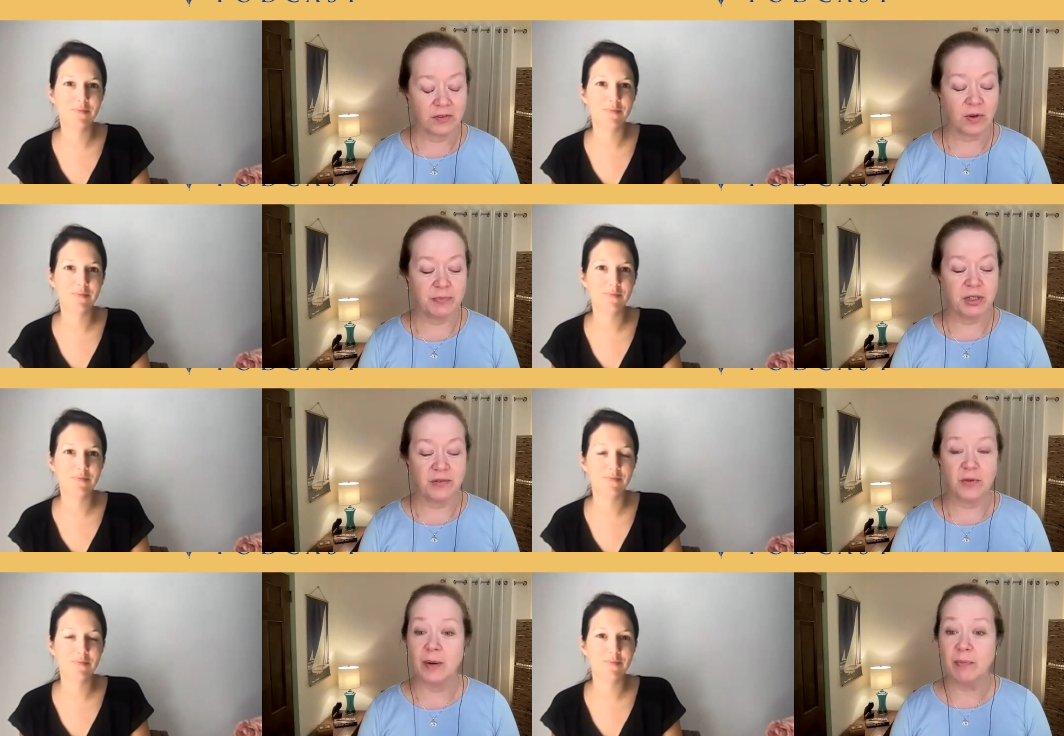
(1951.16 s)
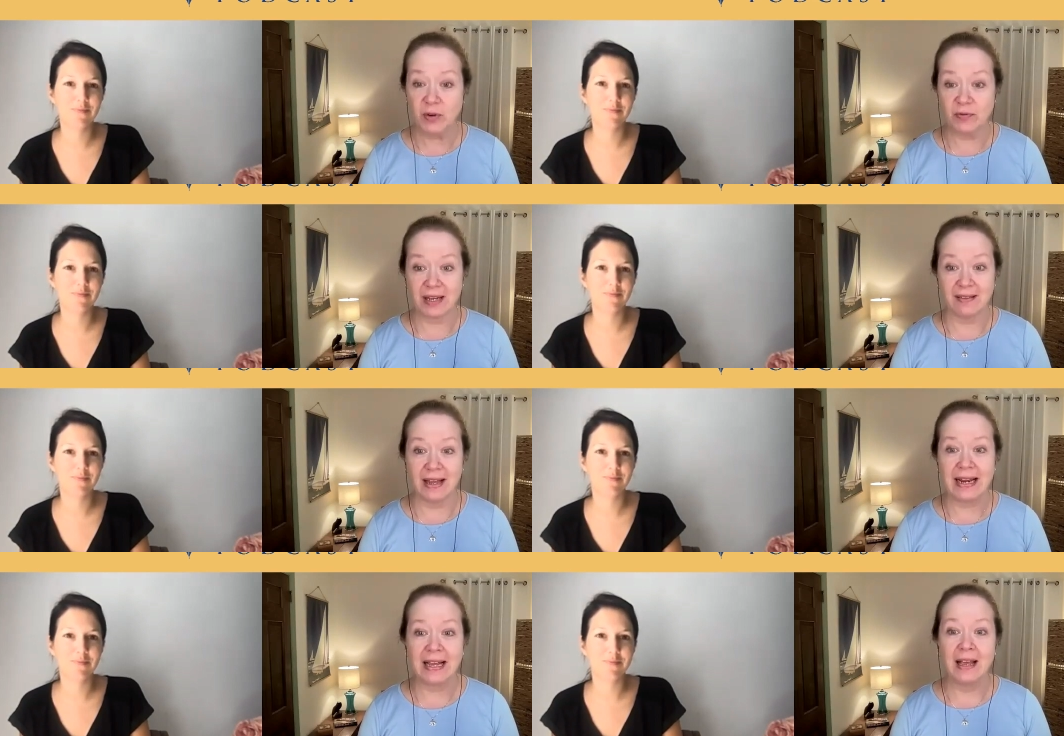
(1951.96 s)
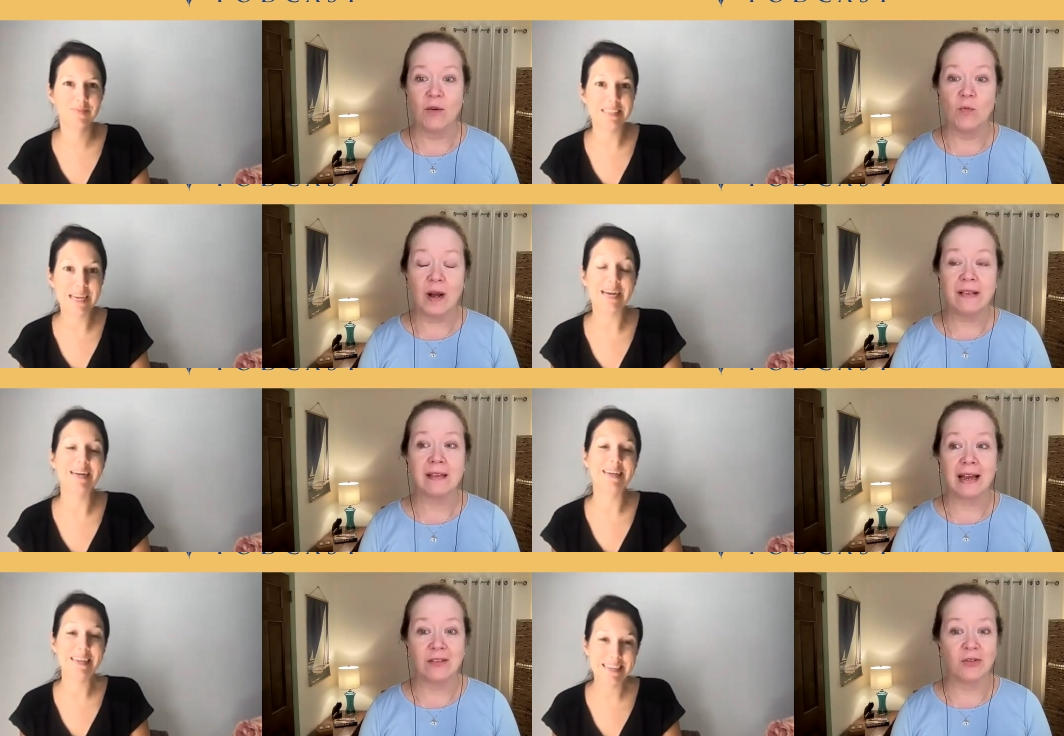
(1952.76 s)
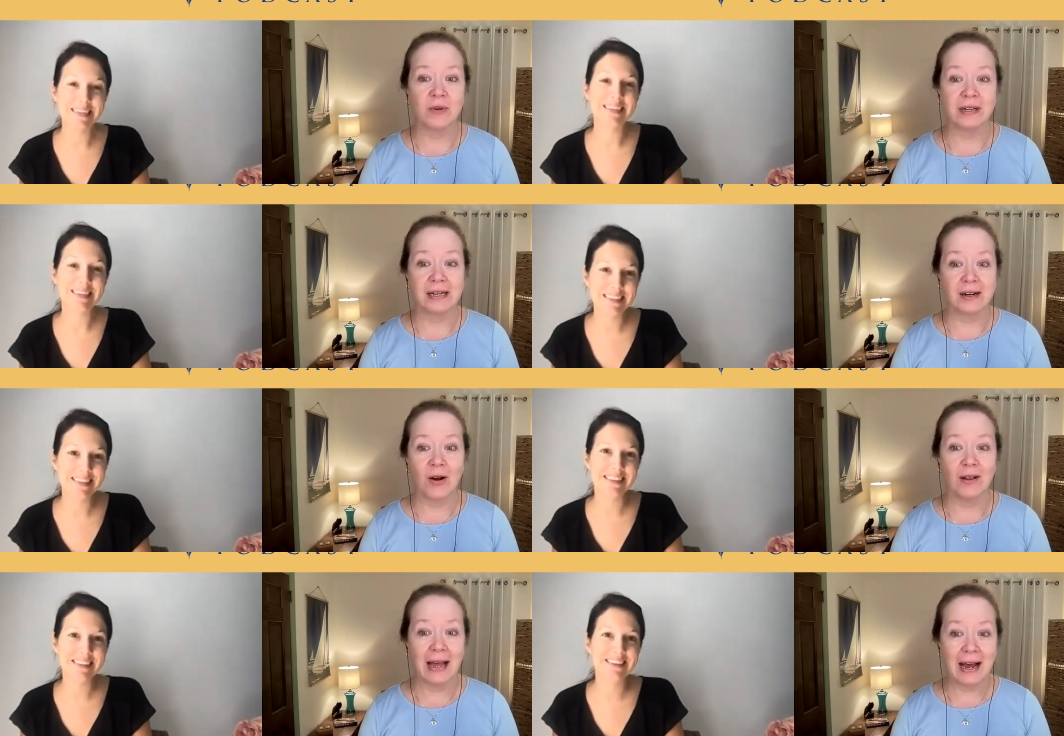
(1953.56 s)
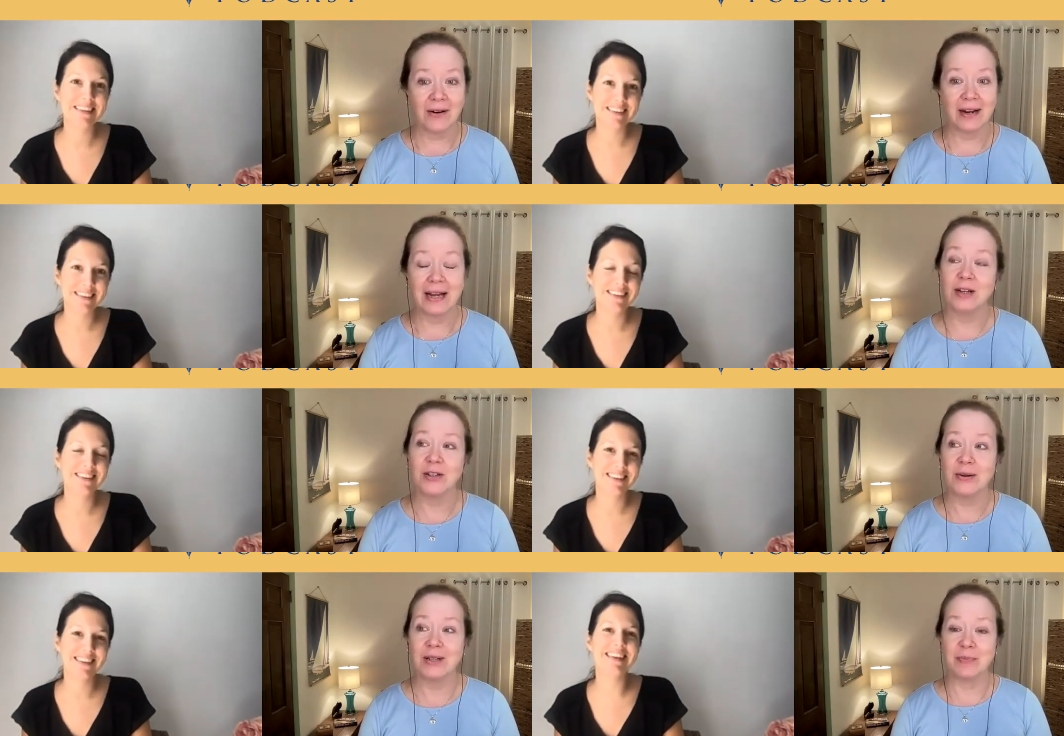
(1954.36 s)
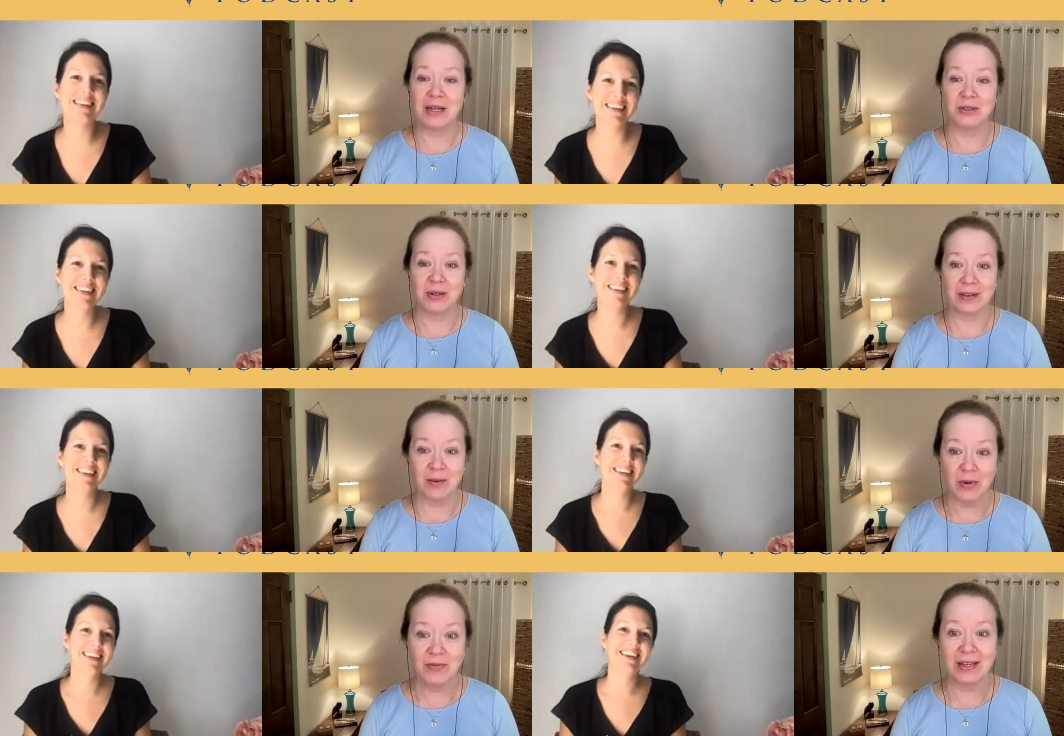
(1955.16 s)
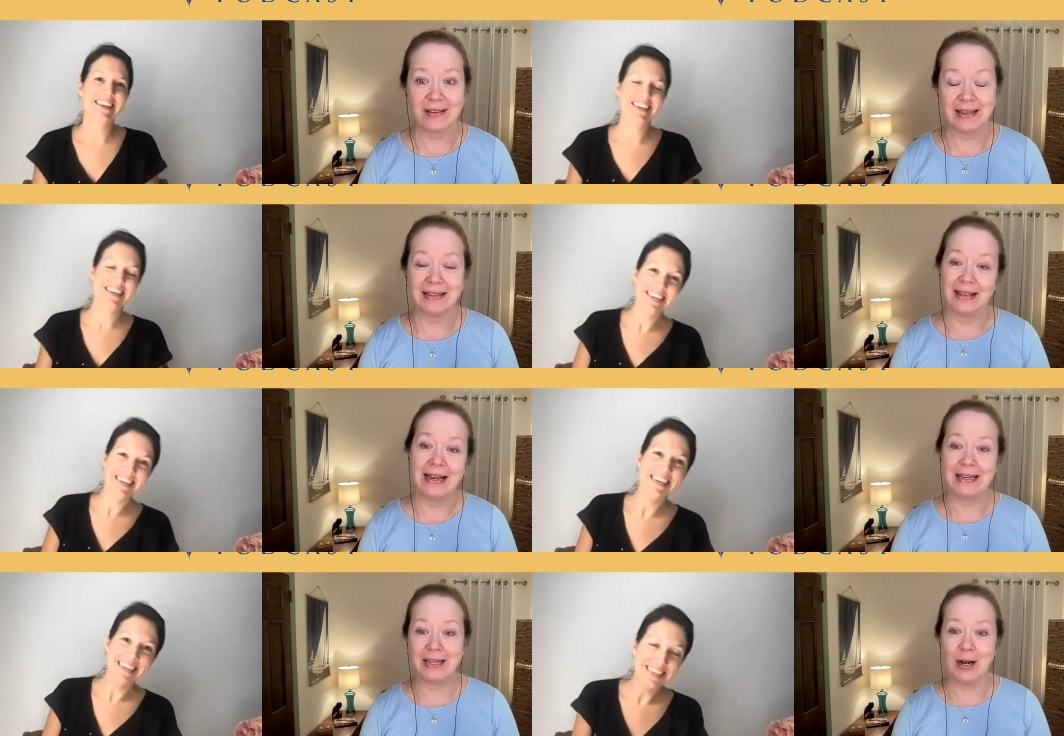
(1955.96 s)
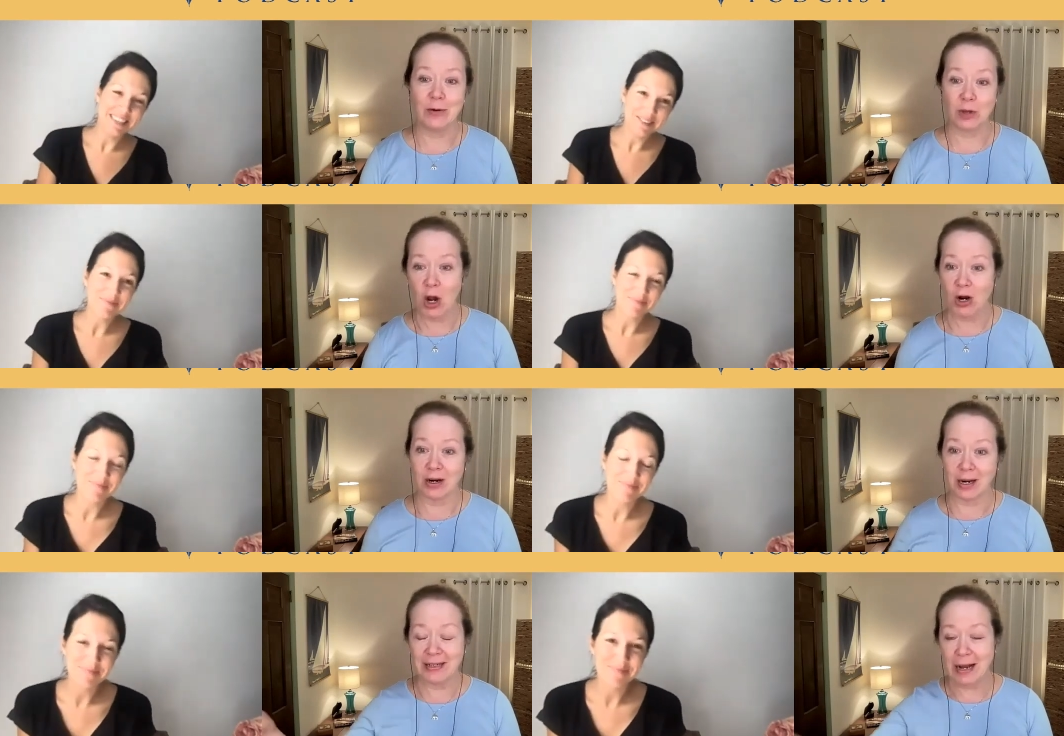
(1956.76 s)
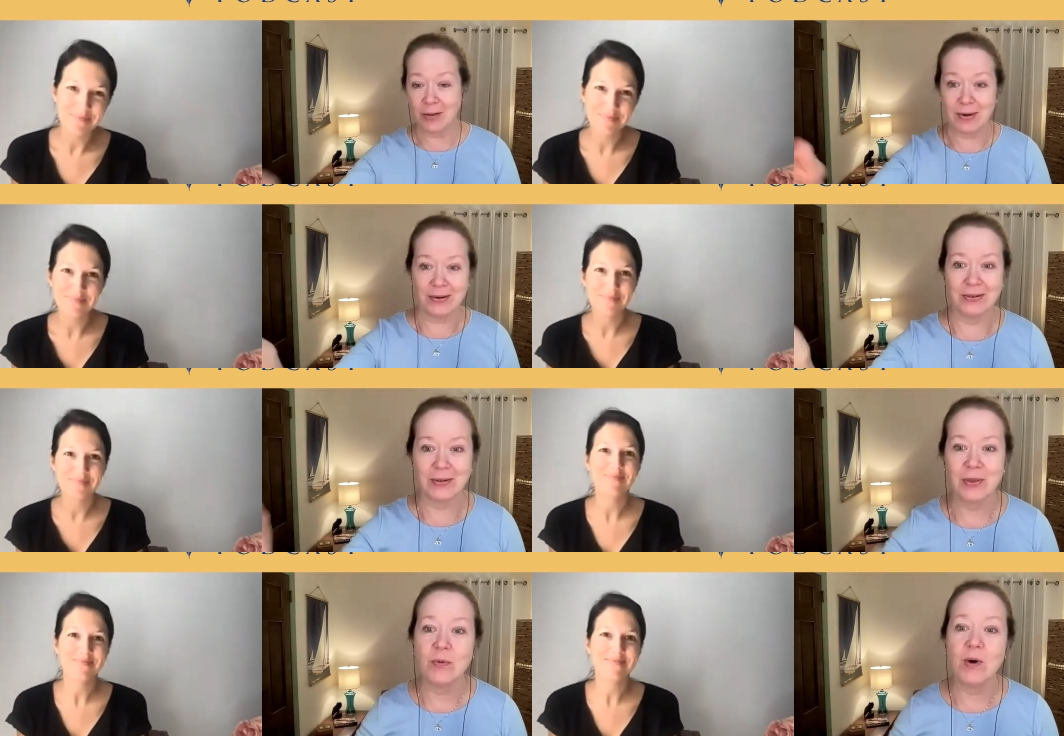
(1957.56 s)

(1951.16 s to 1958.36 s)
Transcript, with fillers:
Speaker 1: description for a movie. Like once yeah. I sorted it all out, I could totally picture it as a movie scene, like, you know, the car coming down the road